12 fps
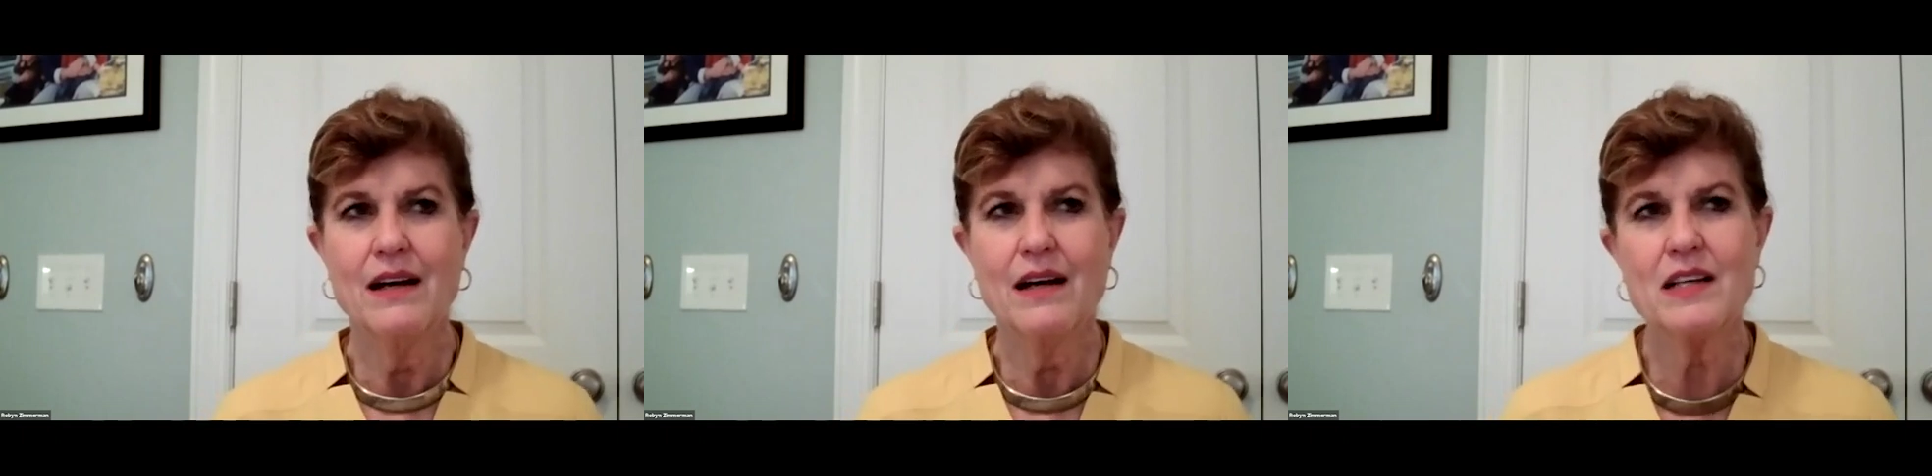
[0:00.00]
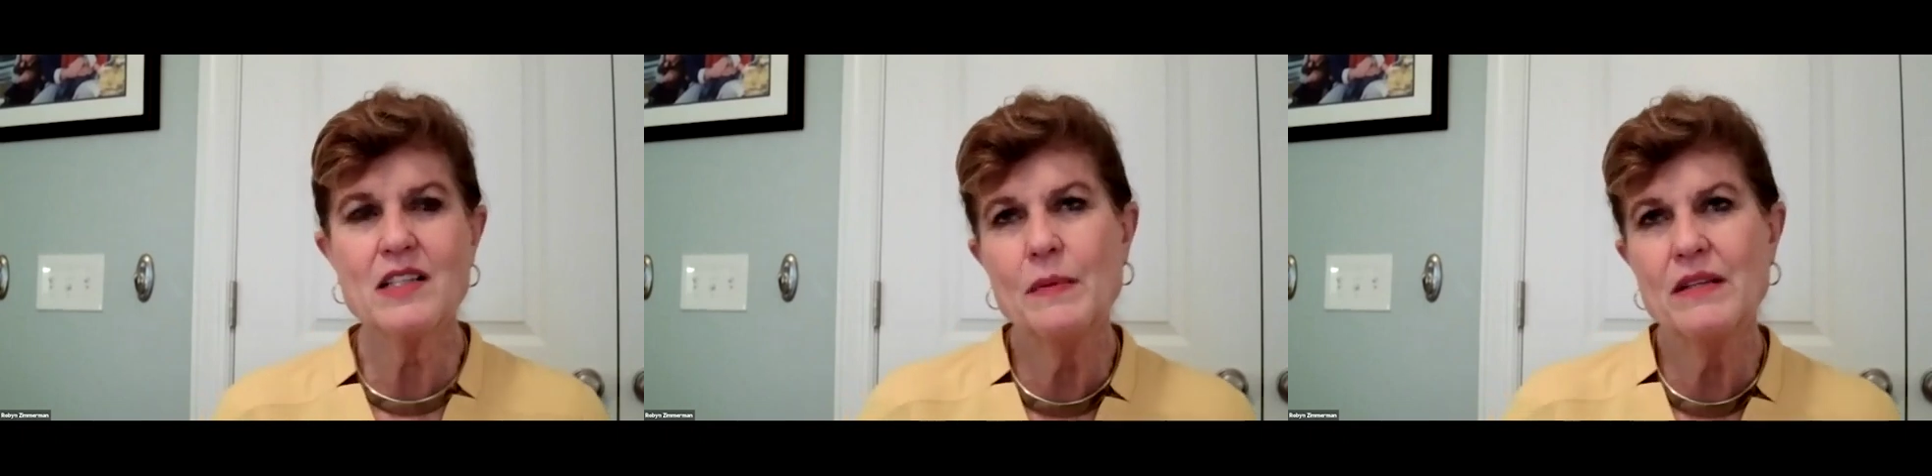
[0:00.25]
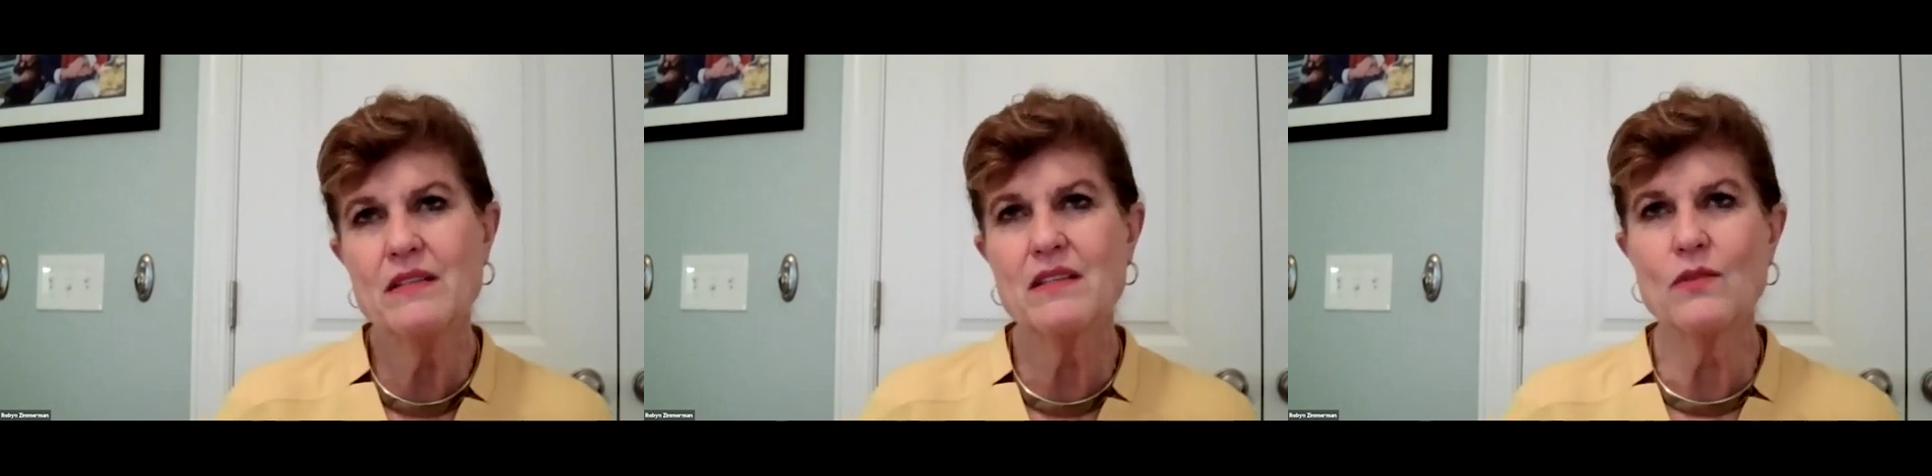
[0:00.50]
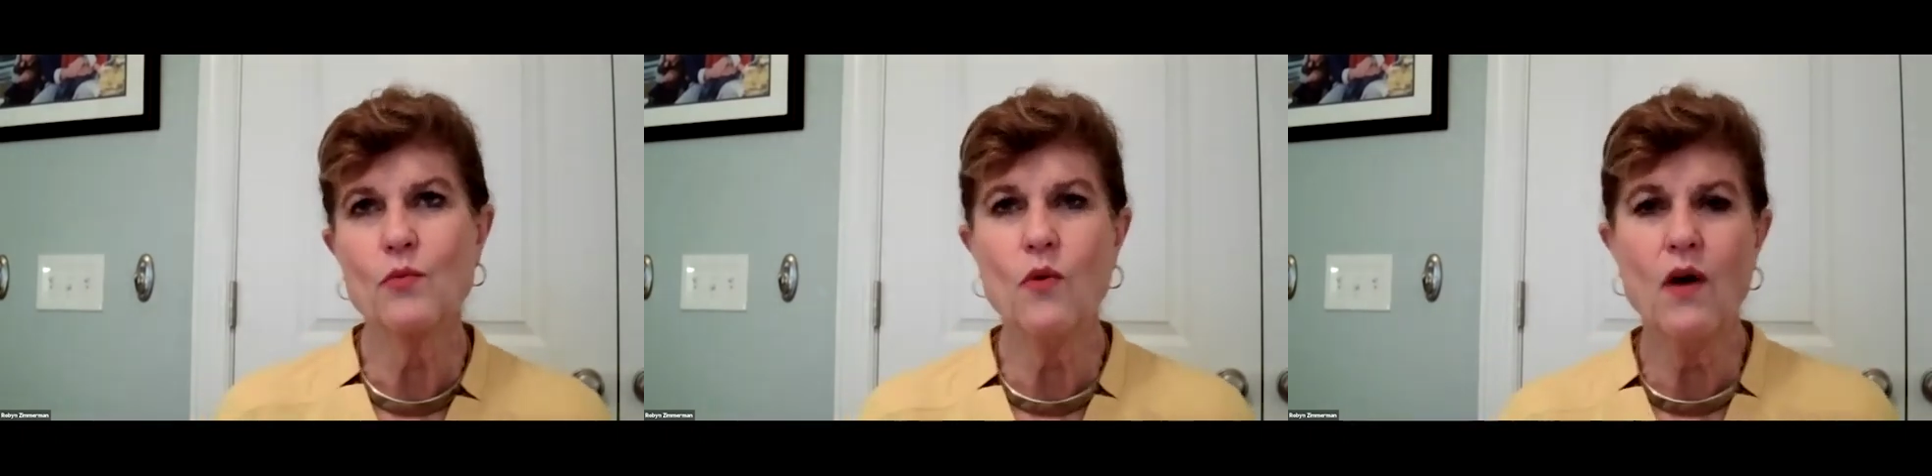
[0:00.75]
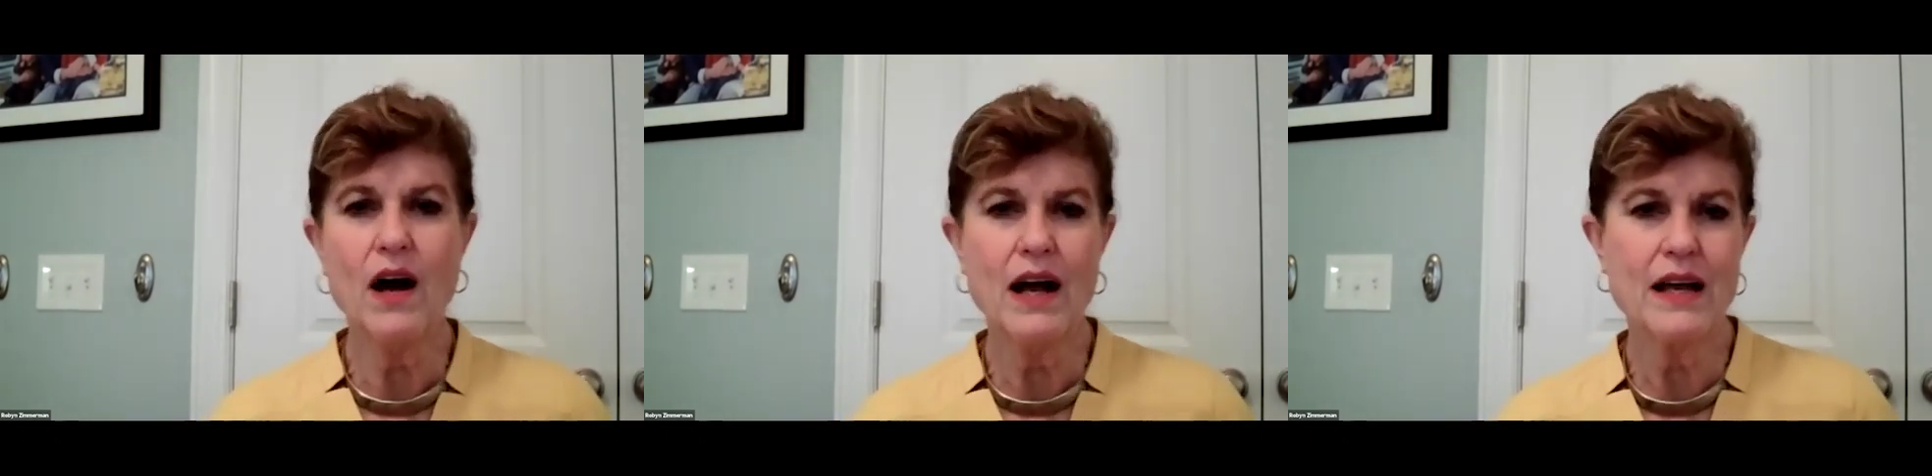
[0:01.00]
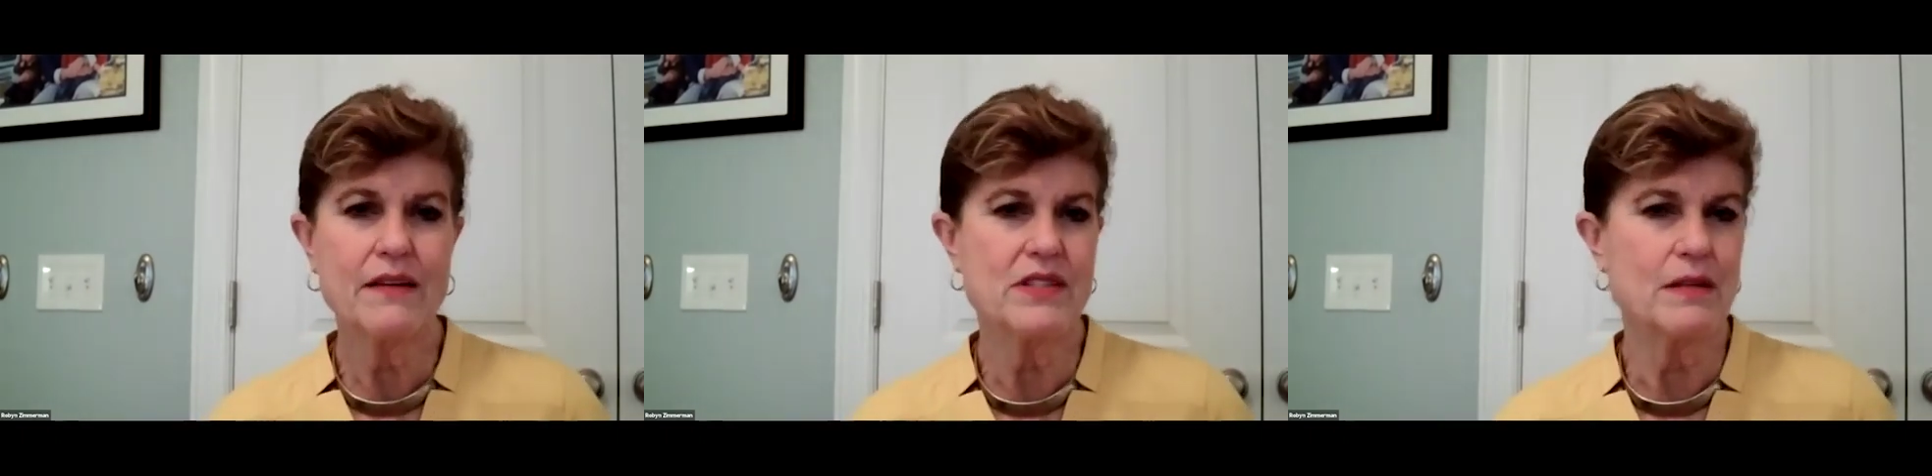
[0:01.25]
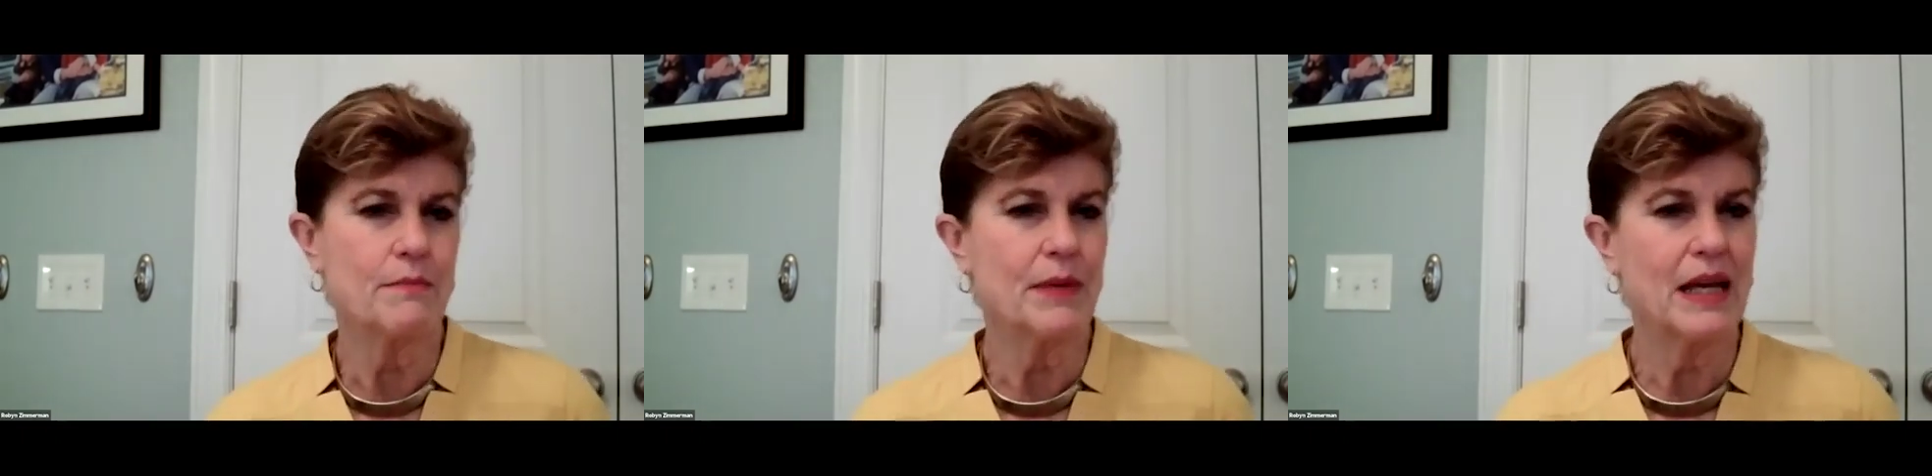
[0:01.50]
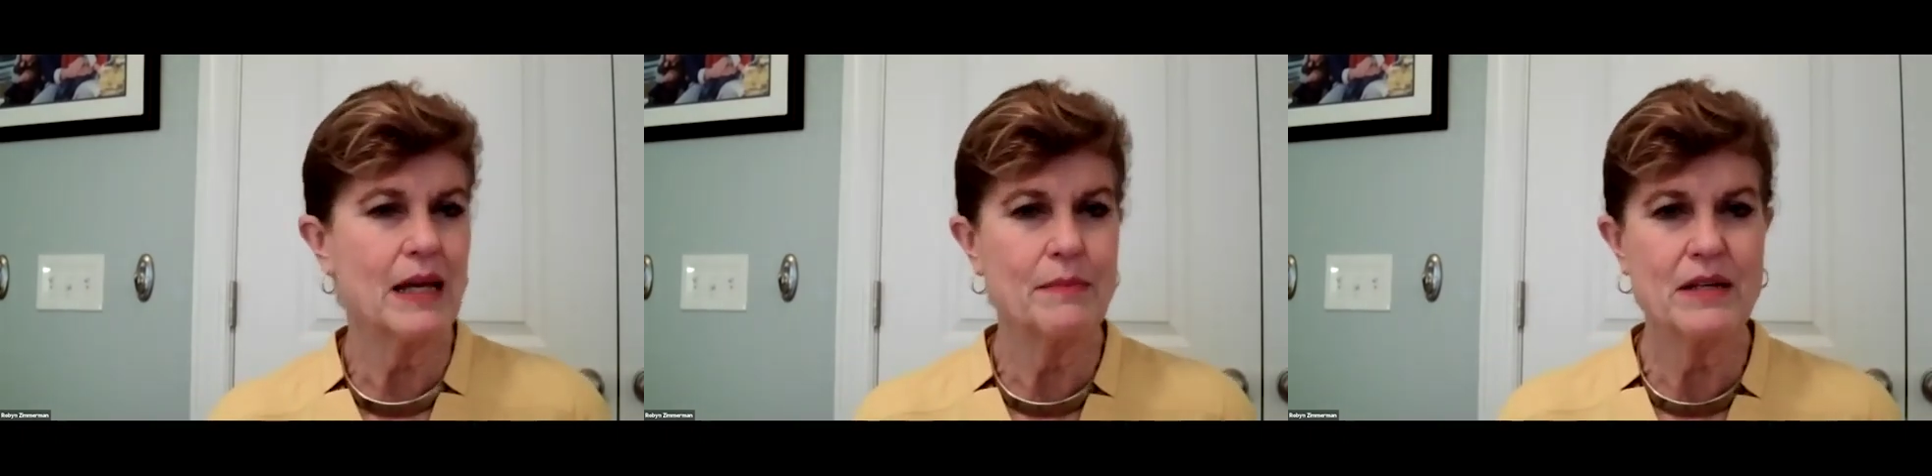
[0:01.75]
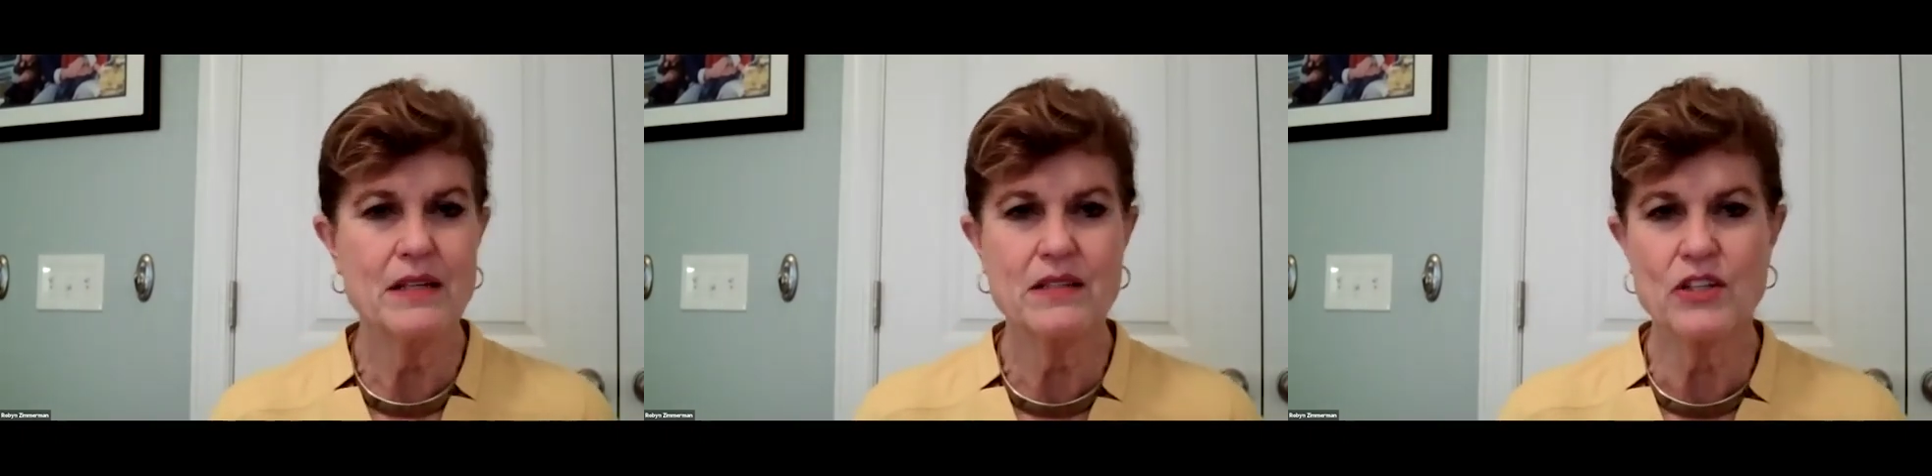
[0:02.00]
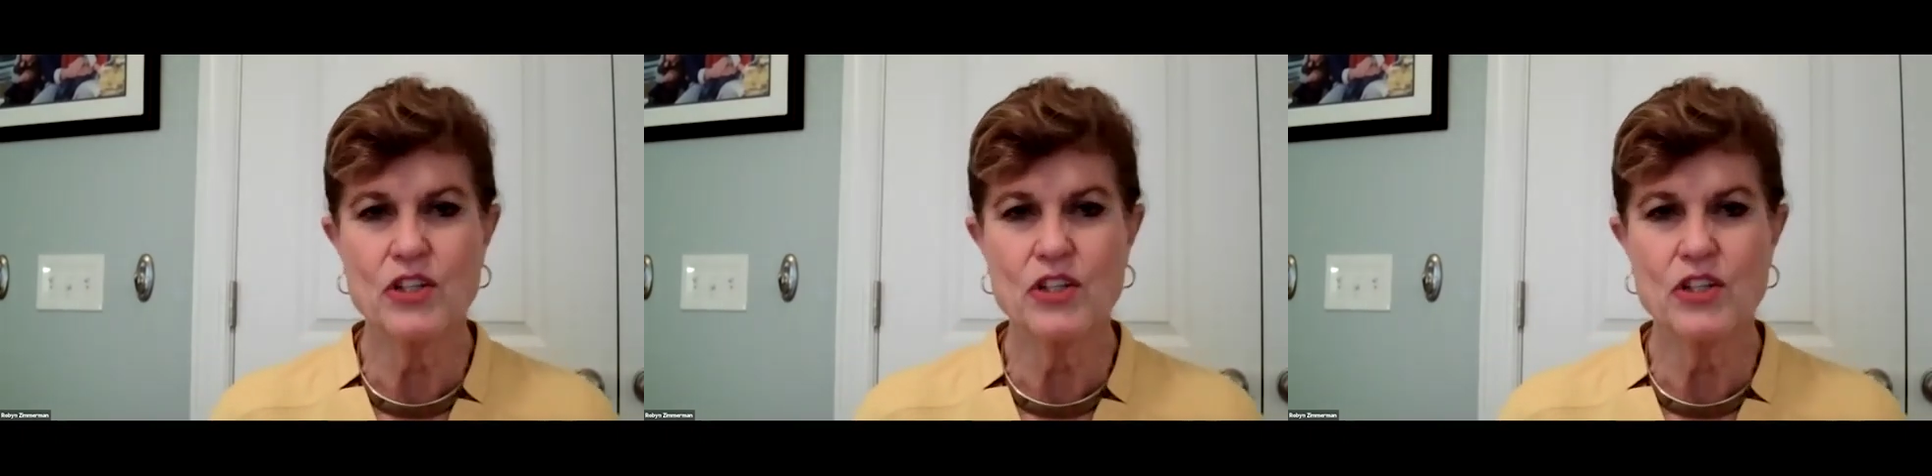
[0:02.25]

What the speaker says: husbands and wives and babies